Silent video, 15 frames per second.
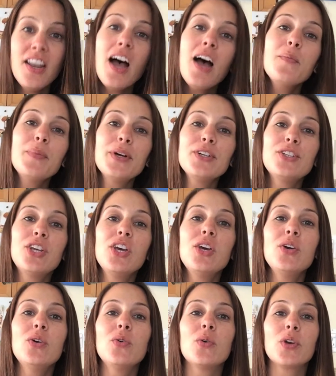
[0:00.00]
Number
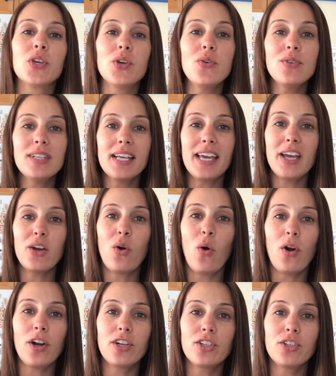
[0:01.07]
two, using a
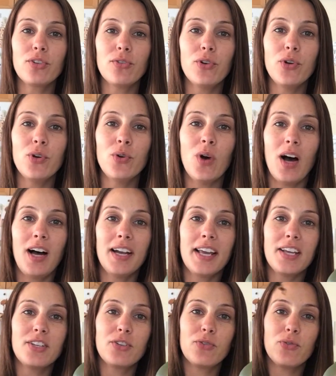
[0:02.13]
corkscrew on
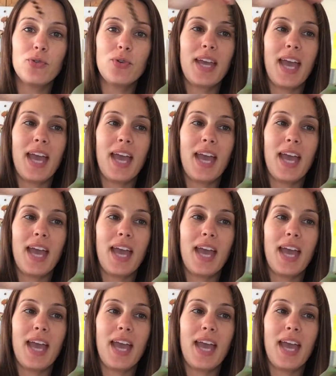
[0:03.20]
a screw